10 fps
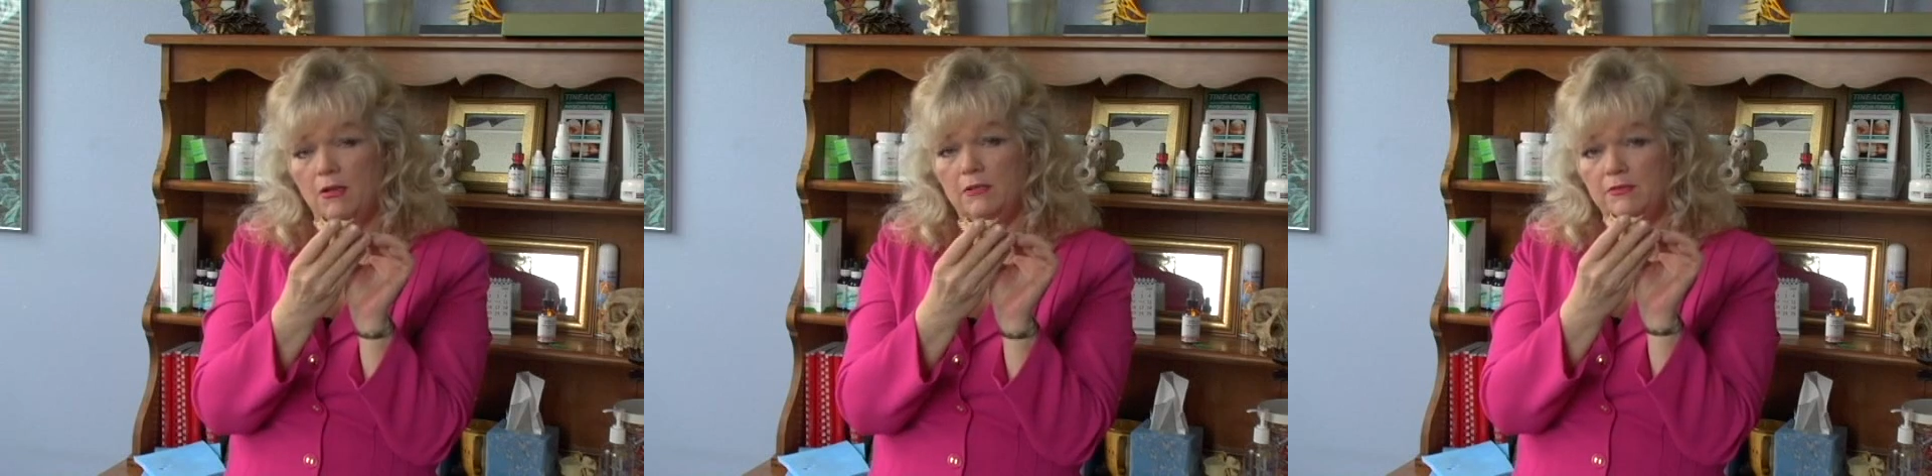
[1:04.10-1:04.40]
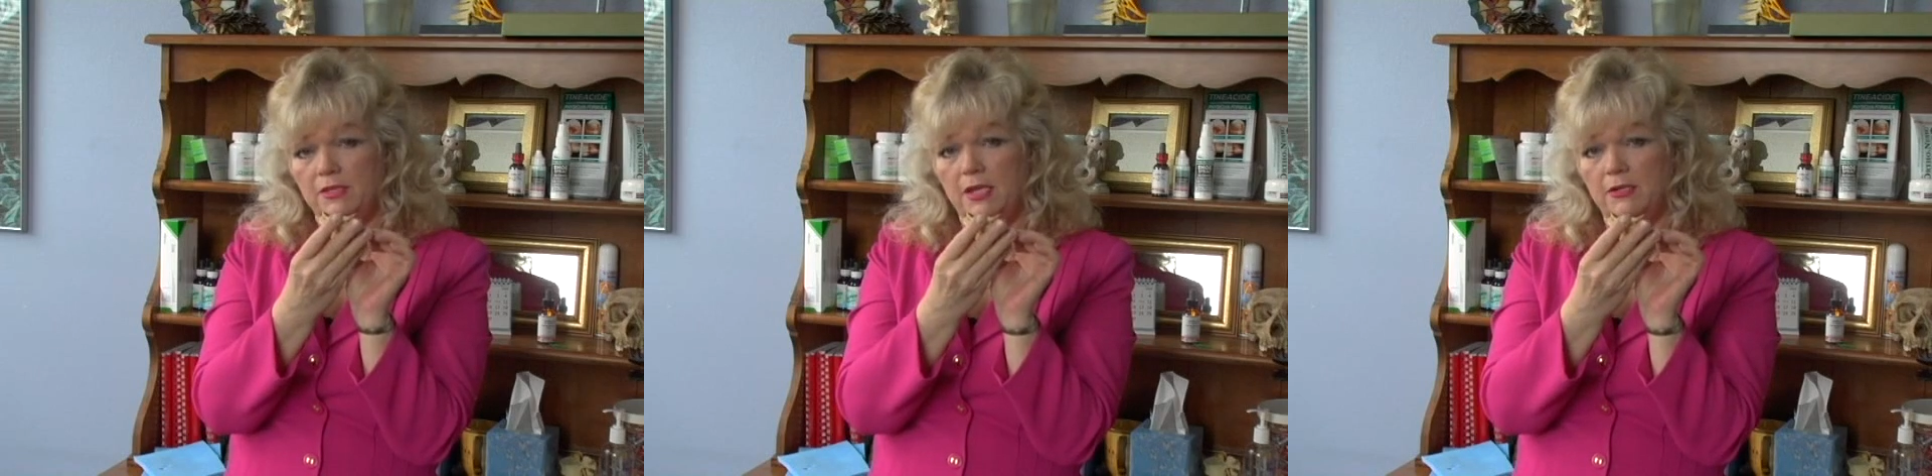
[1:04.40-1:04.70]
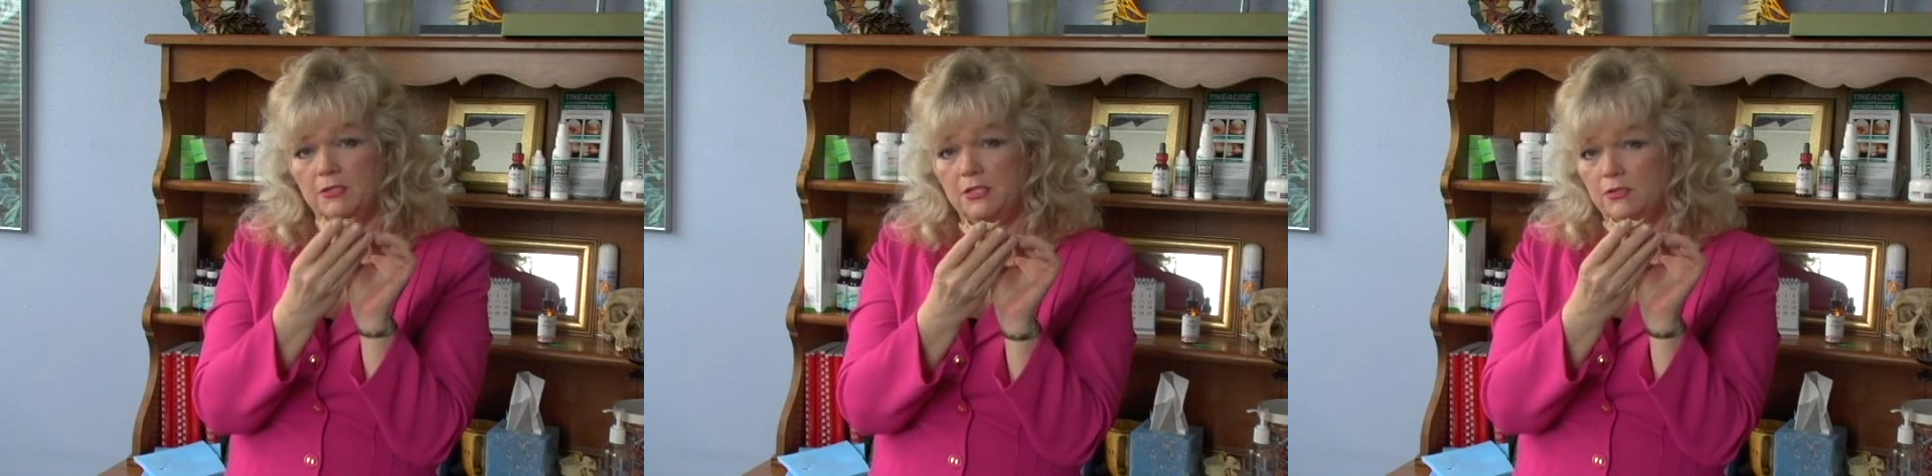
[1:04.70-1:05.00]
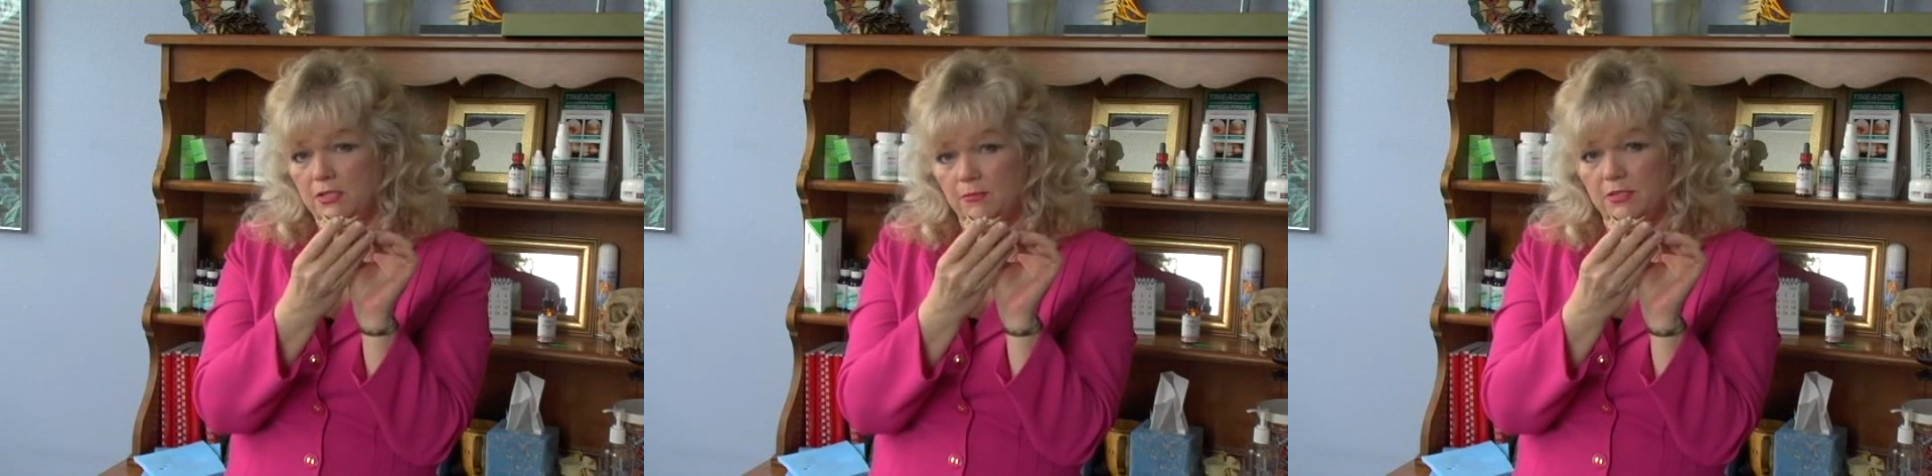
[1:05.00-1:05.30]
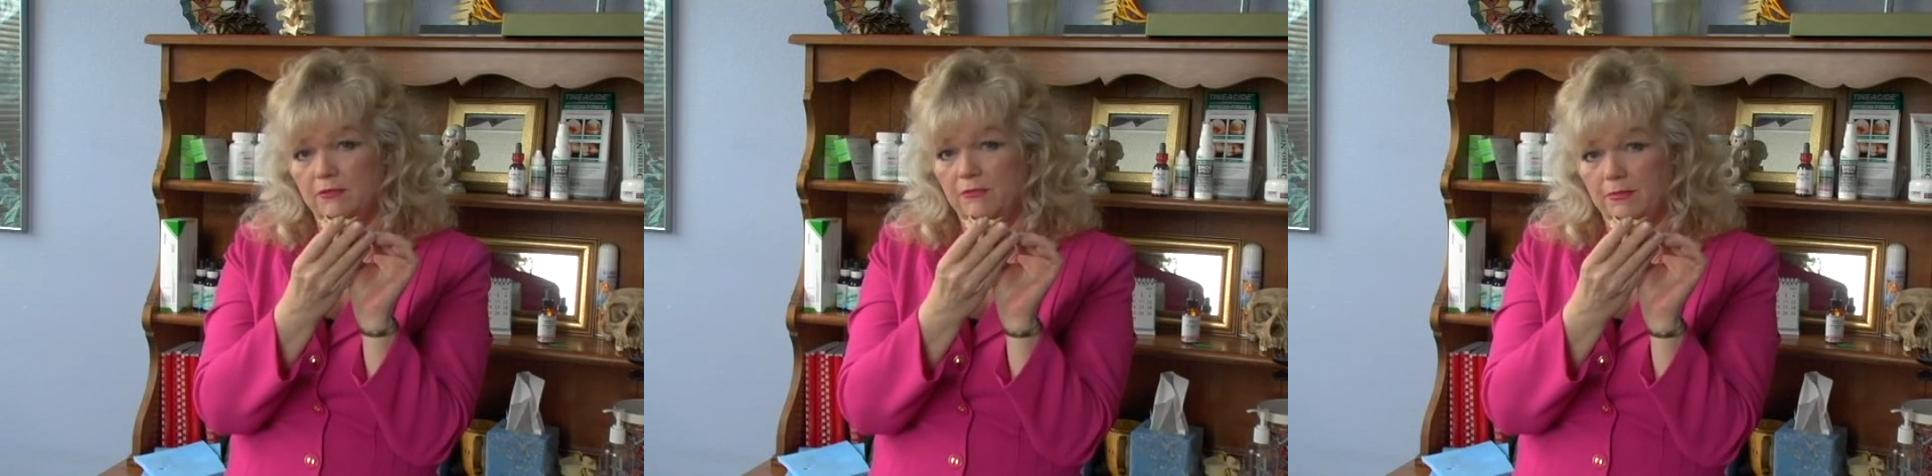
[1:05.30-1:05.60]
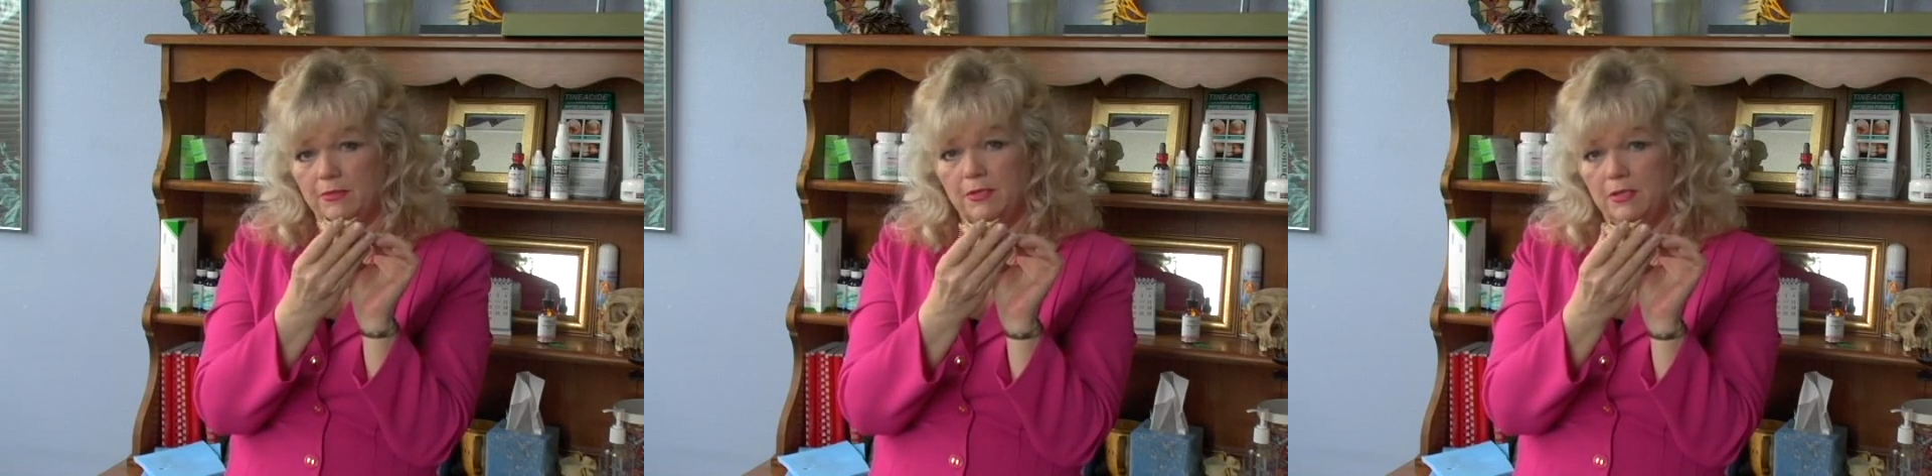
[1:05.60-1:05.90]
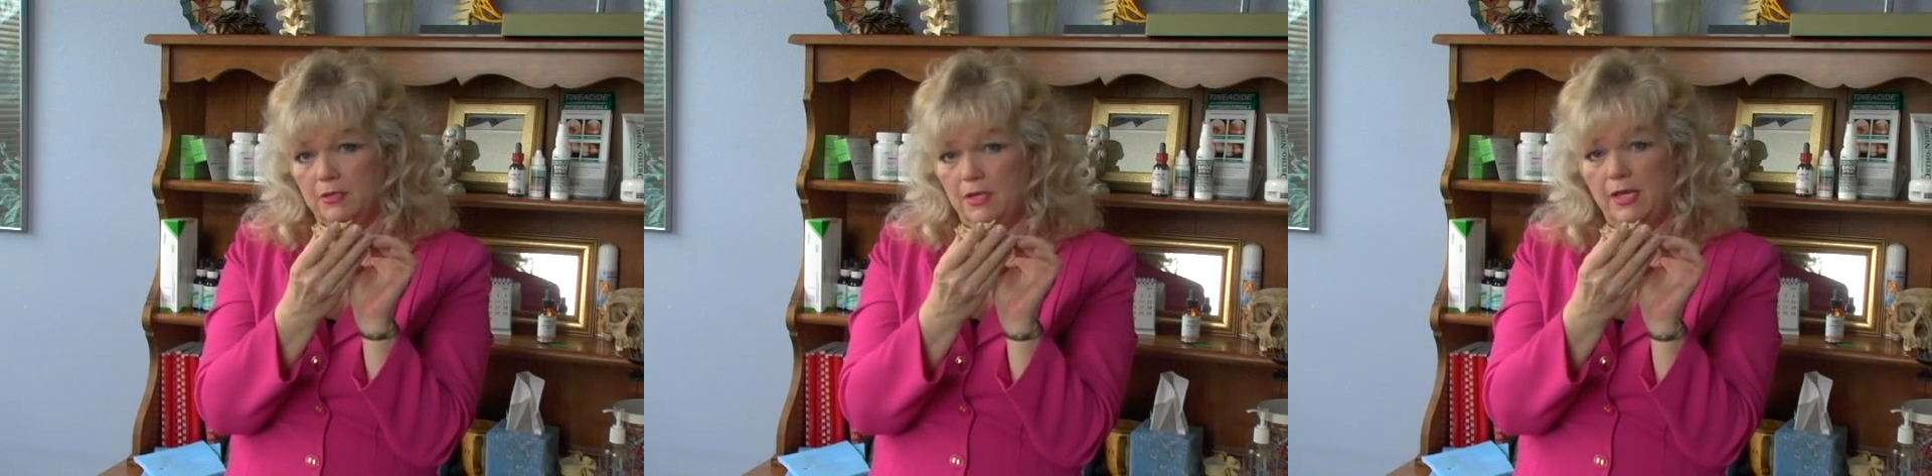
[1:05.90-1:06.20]
all of the energy transmission from
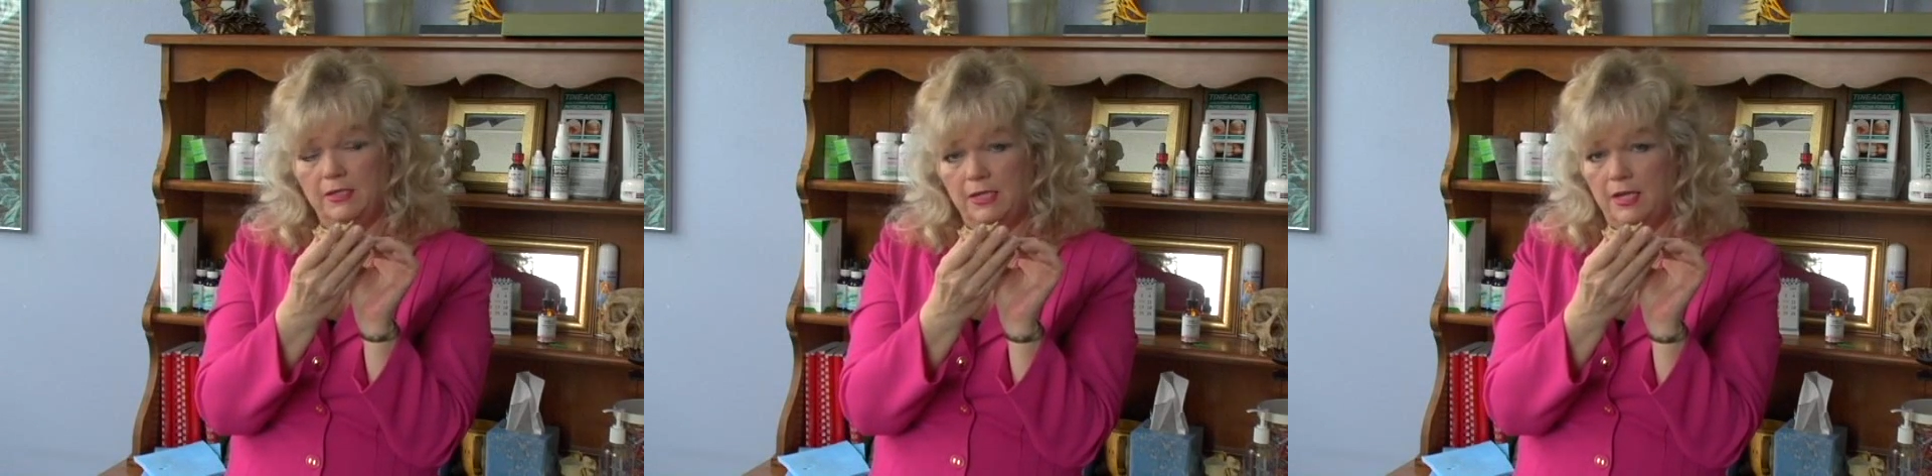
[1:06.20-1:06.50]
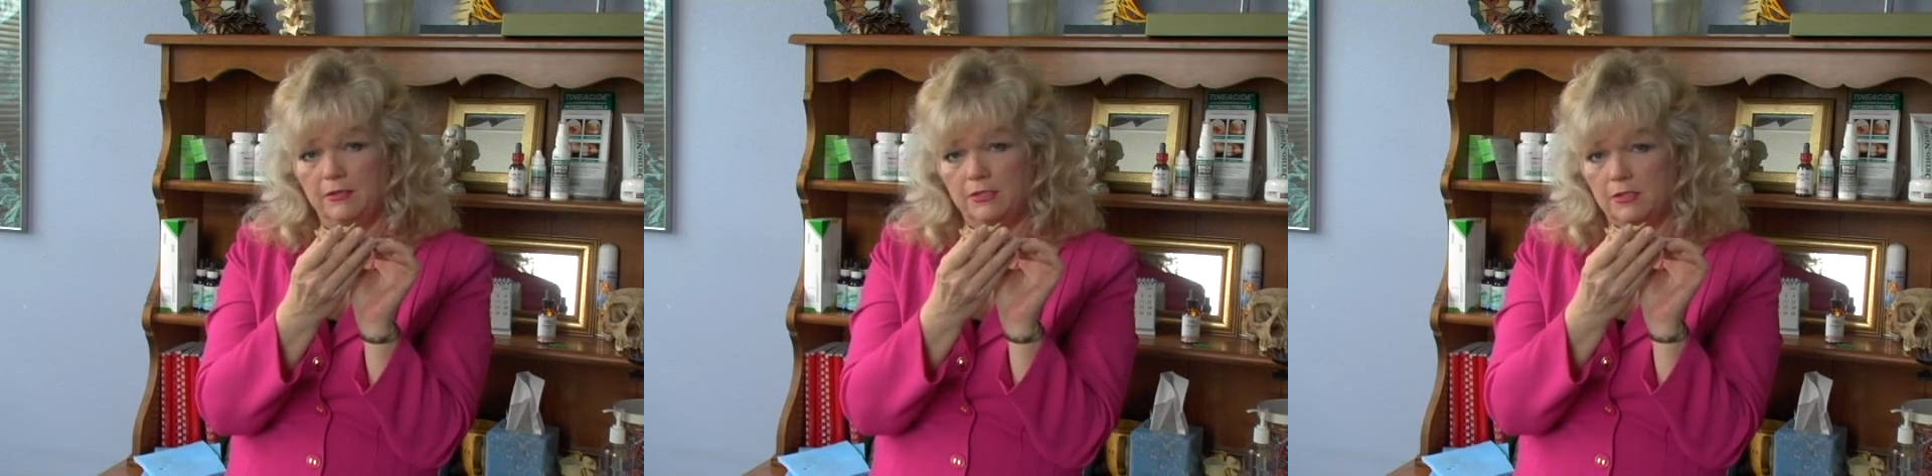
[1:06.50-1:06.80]
the head down,